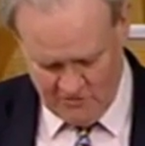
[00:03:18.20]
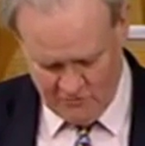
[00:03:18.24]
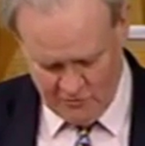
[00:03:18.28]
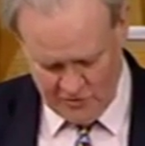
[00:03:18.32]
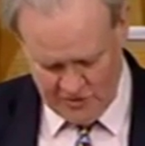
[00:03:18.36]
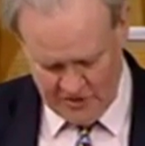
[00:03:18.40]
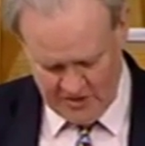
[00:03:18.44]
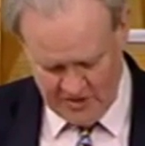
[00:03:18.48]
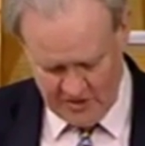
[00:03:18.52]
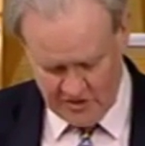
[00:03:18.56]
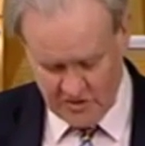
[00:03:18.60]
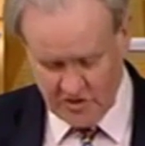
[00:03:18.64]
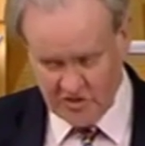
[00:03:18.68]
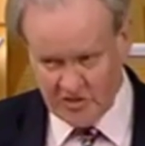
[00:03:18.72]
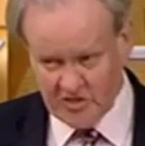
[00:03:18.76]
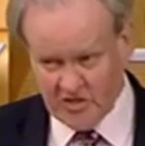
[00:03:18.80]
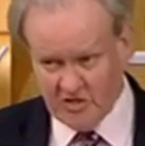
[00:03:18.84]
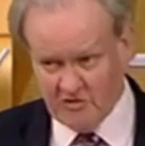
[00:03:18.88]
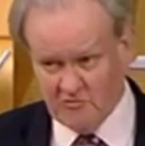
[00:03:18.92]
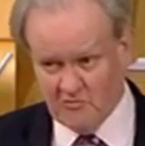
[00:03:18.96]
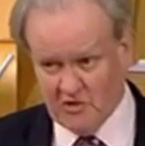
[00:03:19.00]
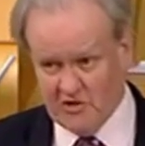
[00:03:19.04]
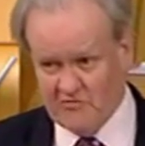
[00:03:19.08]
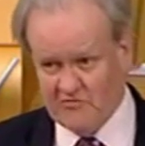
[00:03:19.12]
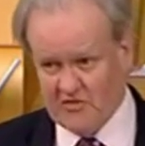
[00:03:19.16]
we need to
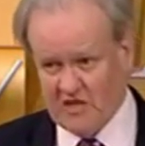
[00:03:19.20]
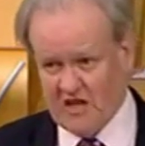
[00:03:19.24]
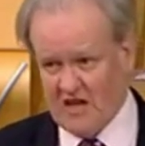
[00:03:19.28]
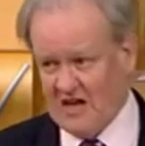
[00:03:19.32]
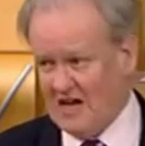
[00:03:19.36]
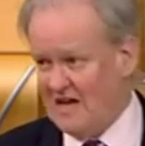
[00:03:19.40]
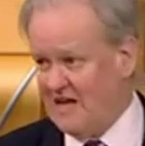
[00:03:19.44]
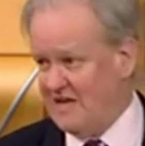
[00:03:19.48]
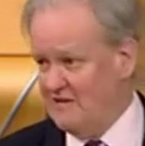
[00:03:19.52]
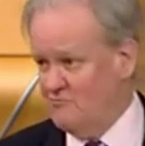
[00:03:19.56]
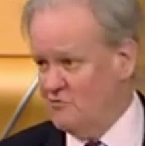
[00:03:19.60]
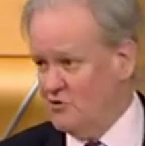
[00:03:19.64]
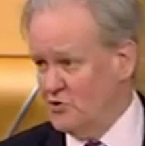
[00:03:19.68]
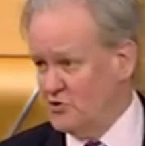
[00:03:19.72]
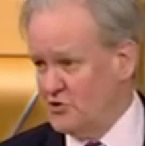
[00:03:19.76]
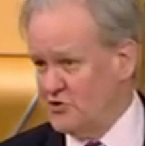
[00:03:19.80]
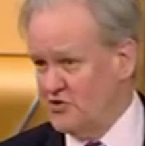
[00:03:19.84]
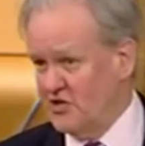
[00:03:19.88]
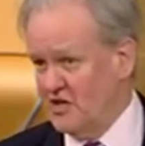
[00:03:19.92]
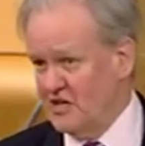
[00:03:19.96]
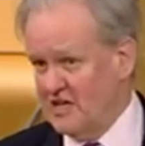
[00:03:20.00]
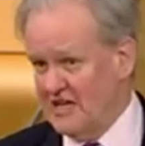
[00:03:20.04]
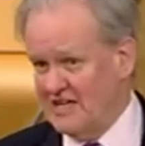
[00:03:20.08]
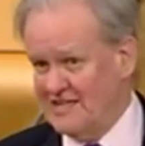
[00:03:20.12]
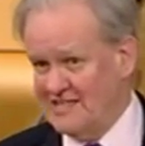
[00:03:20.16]
deal with. I was
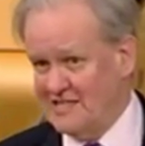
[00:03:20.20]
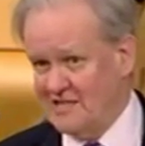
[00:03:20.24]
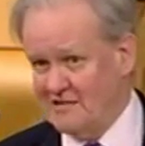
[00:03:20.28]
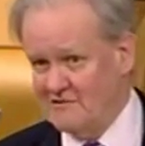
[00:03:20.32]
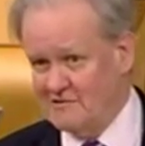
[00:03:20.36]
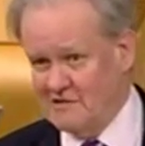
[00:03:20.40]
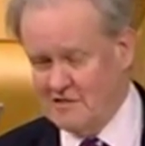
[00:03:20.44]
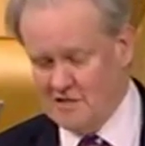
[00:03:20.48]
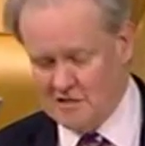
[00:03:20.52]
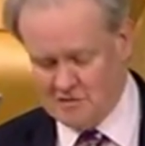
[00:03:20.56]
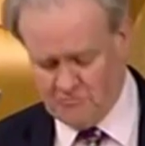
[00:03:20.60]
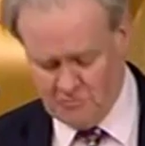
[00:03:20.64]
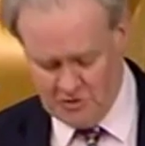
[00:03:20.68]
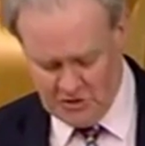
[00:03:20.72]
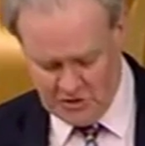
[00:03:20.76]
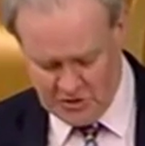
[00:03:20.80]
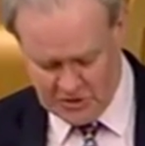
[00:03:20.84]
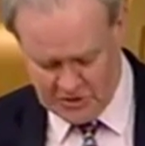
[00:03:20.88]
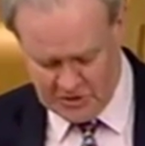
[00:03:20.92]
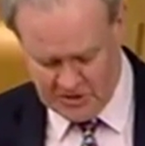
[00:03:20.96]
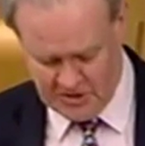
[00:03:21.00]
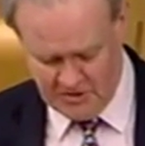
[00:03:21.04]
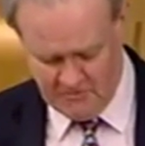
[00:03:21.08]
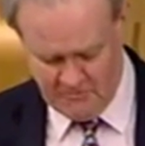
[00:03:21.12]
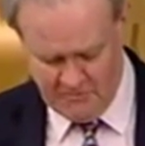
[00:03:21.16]
delighted as
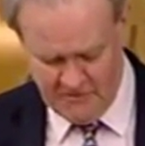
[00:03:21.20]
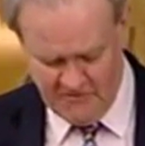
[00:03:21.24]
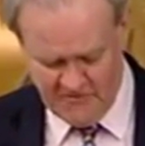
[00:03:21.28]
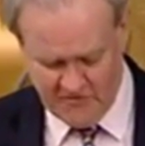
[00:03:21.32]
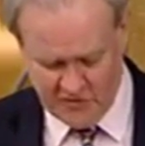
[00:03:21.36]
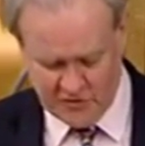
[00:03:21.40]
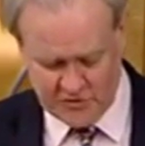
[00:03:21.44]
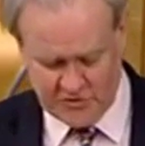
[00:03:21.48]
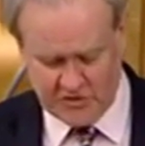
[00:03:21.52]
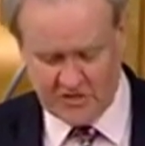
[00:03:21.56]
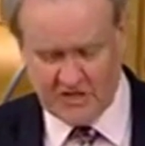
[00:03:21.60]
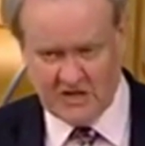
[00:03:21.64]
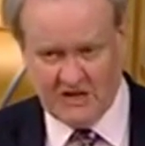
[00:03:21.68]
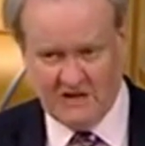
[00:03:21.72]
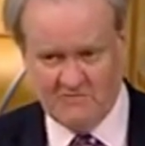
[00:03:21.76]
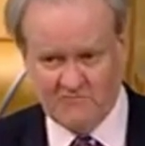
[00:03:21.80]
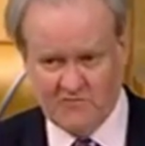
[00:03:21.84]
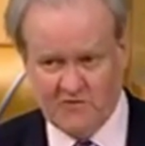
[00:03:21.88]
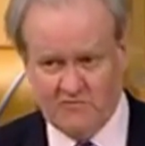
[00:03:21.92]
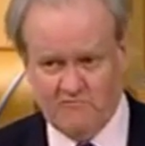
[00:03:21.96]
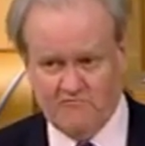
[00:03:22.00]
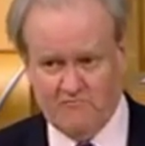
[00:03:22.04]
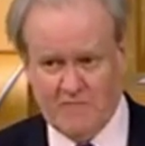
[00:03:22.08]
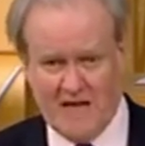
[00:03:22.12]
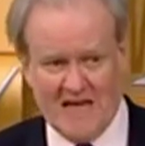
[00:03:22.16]
Minister to be photographed
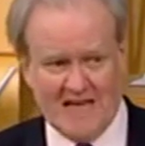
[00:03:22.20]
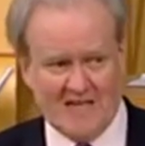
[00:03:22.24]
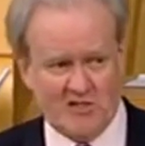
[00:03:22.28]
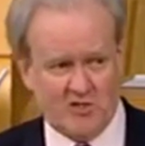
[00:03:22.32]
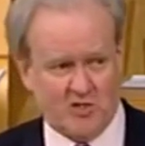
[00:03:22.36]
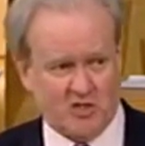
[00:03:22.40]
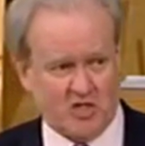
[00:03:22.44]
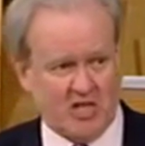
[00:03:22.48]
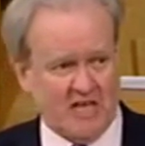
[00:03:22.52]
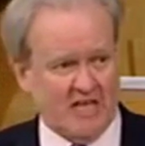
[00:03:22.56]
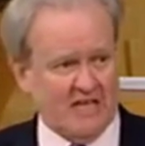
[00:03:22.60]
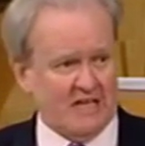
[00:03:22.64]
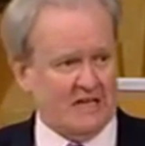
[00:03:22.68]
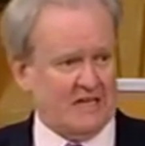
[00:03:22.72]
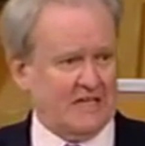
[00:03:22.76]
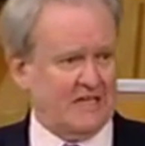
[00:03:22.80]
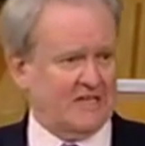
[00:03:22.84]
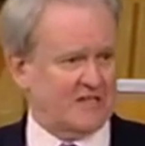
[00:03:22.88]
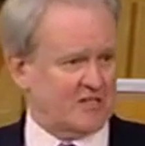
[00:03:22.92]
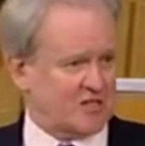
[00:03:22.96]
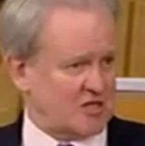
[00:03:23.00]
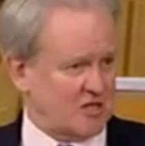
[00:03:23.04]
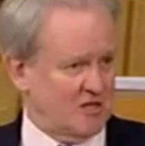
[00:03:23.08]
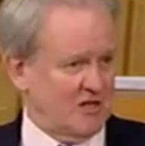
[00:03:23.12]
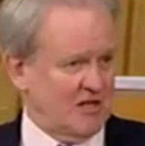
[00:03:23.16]
with Madge
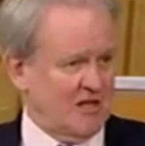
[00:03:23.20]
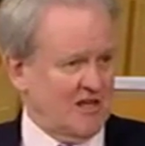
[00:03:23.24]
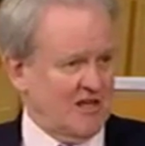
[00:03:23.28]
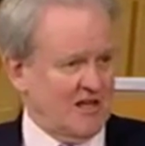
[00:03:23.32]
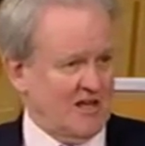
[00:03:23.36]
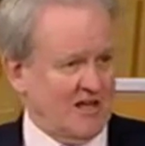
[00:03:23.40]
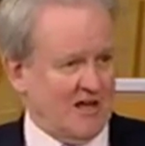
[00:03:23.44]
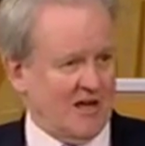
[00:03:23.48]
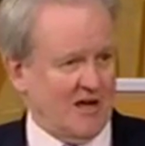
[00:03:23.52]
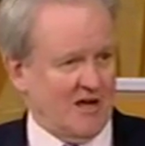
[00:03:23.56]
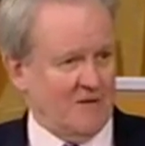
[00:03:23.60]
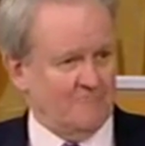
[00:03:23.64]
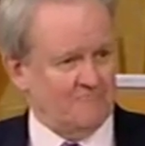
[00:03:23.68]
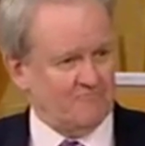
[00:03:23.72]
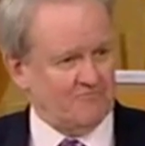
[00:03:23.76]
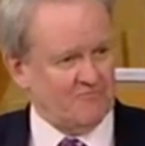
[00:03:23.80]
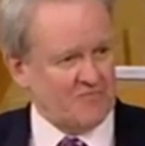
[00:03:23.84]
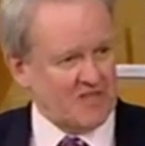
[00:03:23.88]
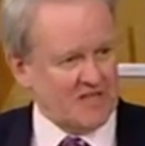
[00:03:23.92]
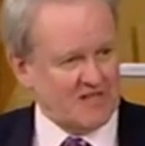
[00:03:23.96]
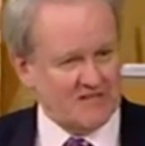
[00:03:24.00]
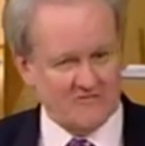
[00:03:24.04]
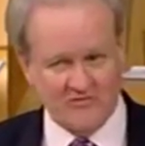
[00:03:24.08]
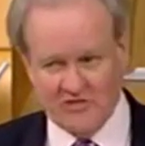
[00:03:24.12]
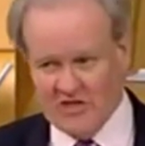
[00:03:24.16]
Elliott
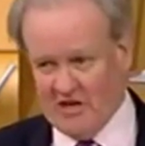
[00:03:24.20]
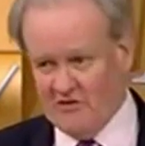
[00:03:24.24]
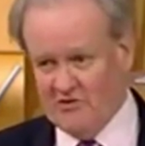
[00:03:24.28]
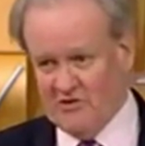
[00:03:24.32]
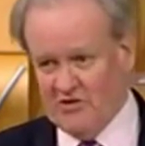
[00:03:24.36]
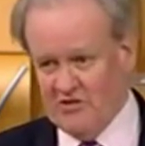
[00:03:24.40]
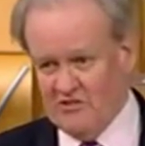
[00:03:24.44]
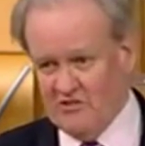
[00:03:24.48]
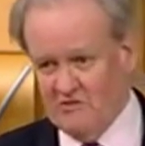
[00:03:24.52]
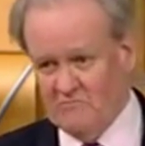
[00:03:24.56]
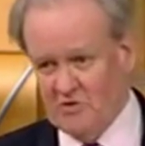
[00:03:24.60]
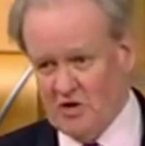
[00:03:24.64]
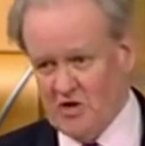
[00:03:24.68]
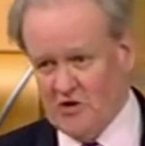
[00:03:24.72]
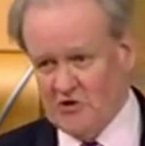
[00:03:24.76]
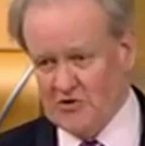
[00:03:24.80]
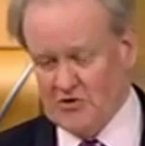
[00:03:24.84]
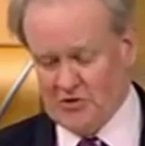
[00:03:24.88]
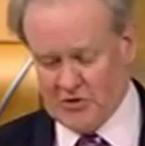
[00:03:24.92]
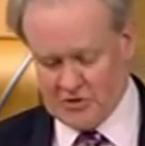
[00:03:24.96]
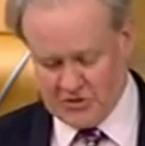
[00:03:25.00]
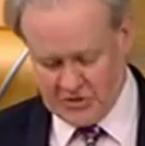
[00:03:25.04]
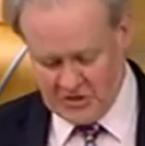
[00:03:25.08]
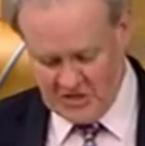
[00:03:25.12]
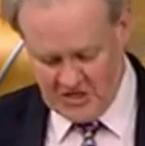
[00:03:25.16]
down in the
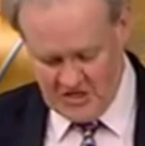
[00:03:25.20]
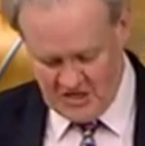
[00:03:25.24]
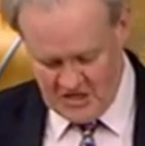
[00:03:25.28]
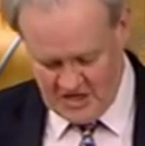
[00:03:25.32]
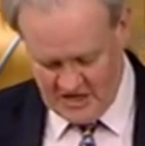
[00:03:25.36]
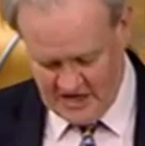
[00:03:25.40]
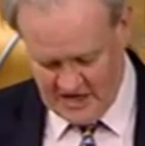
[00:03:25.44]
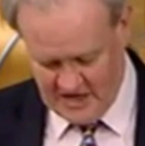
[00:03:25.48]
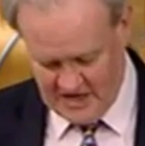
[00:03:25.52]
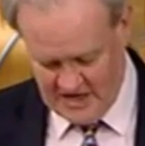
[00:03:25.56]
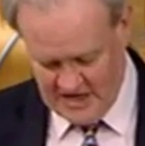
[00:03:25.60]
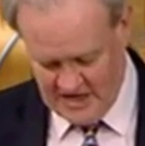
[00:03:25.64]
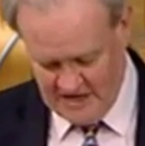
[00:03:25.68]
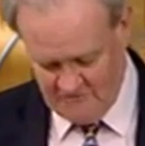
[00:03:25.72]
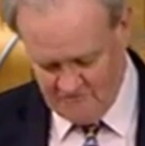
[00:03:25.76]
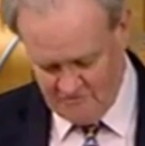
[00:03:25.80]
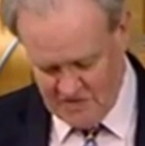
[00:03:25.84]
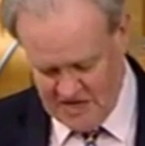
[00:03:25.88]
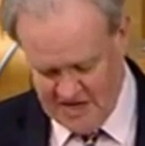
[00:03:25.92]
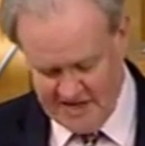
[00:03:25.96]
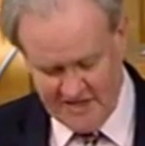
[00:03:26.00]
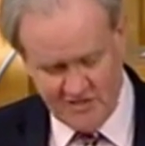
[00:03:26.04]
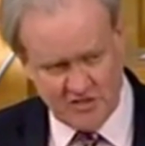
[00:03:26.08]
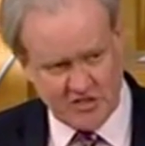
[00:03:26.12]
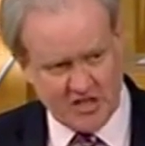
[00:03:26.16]
Borders in
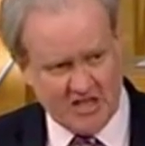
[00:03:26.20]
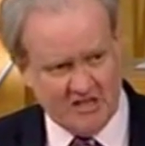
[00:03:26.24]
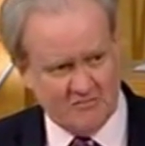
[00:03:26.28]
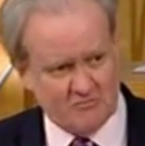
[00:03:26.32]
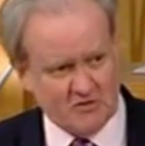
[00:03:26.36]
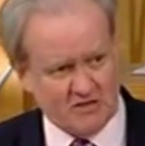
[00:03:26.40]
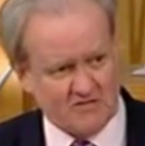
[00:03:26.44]
my time.